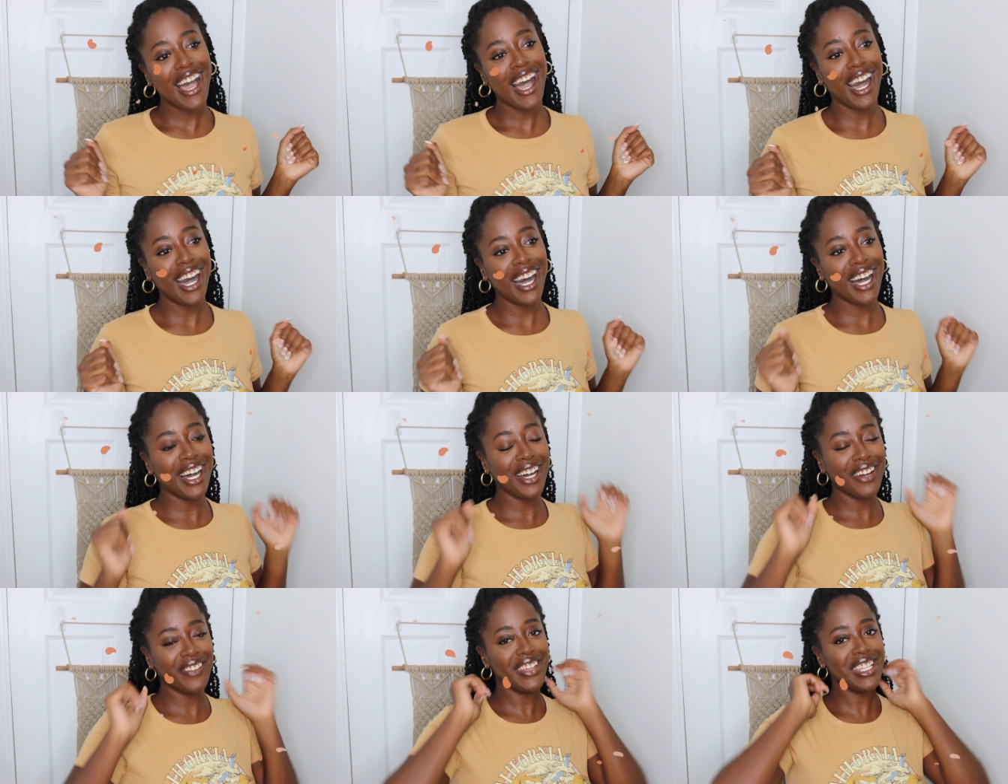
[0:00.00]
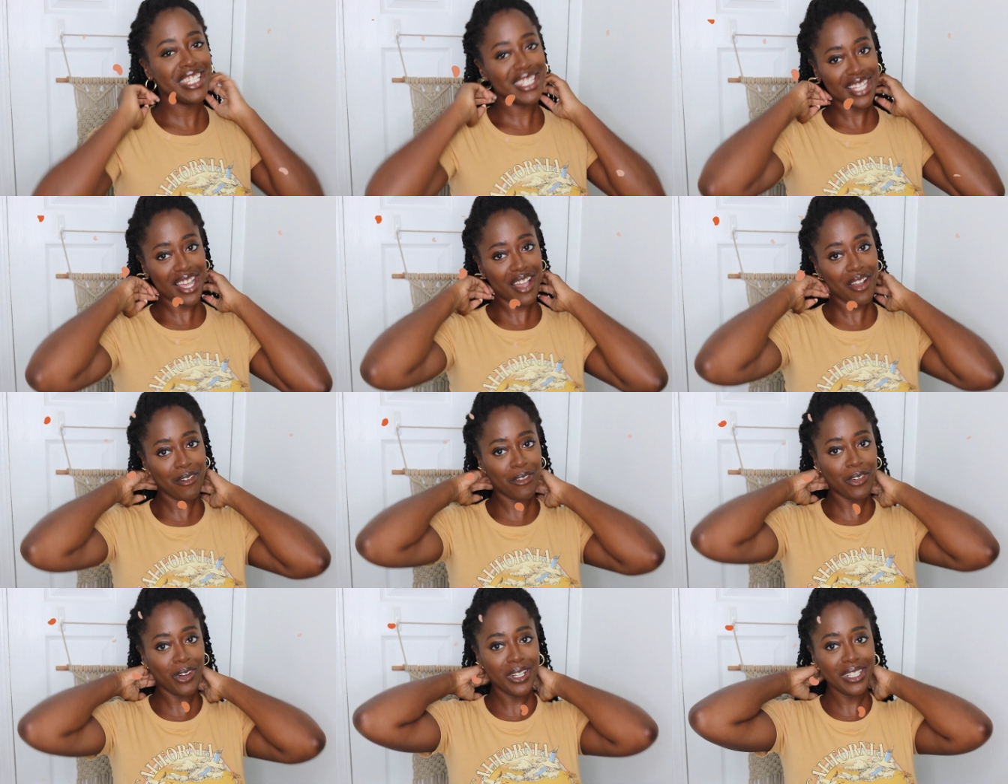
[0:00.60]
Um, it's
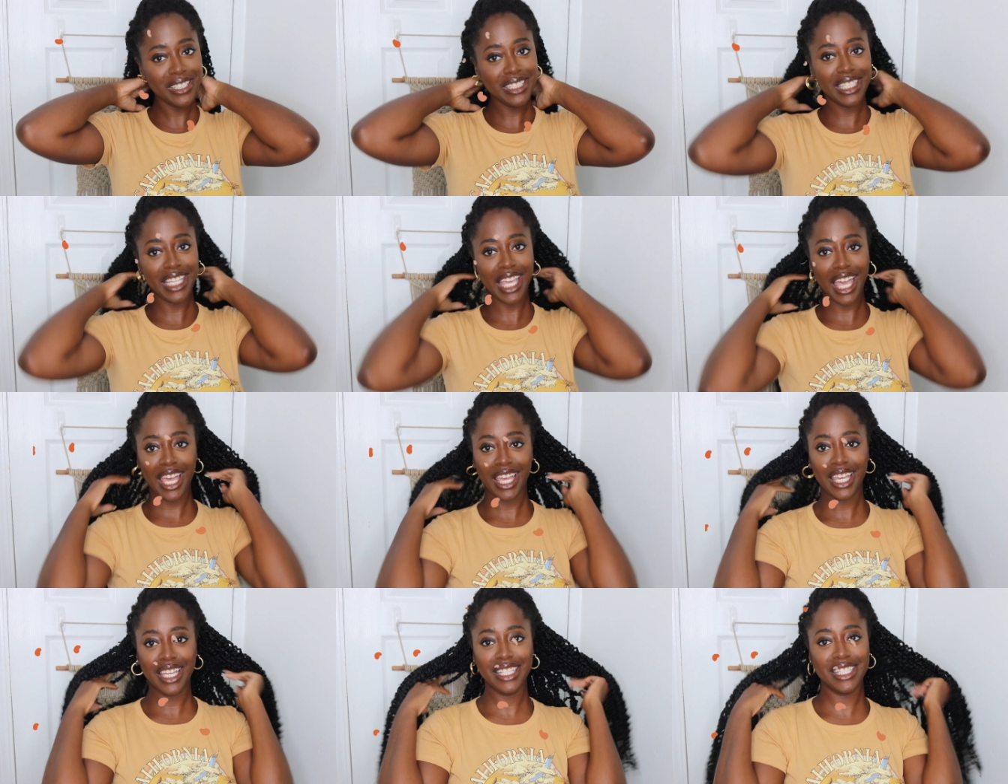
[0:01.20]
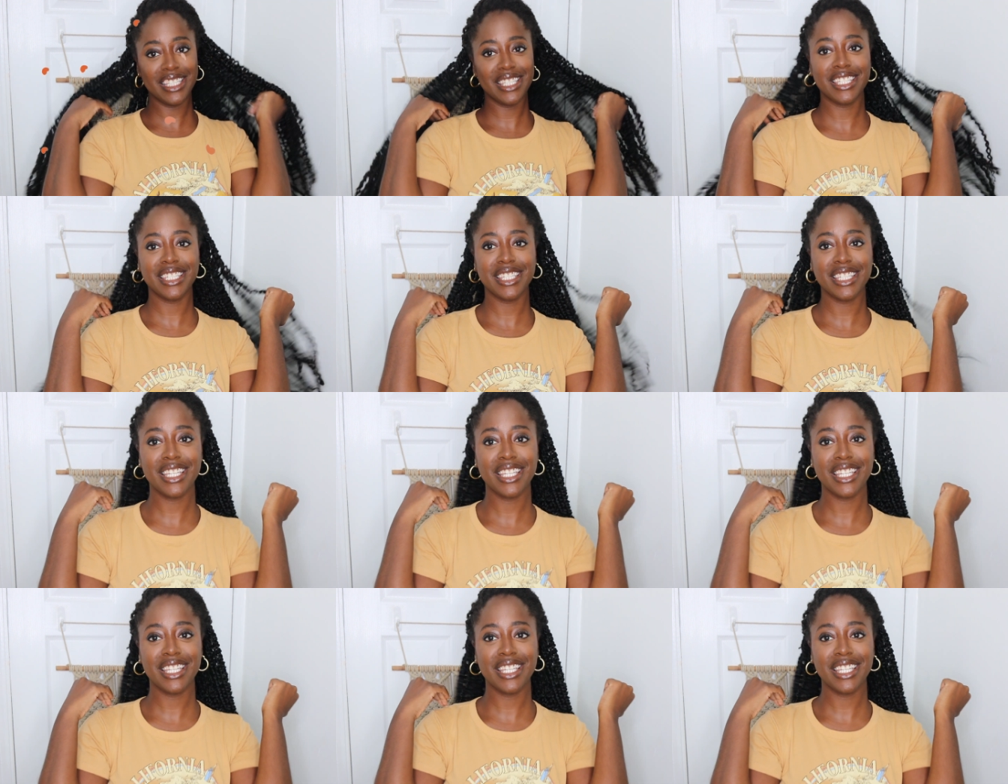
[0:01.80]
not fall yet.